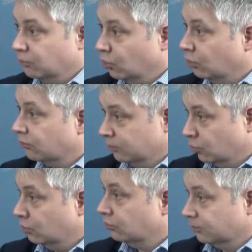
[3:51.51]
more and
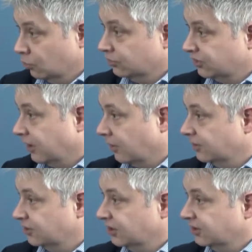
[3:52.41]
more
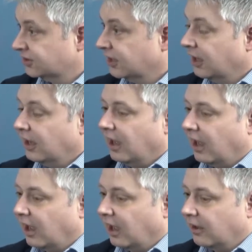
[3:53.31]
technologies,
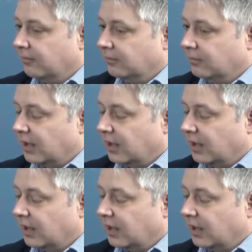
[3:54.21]
and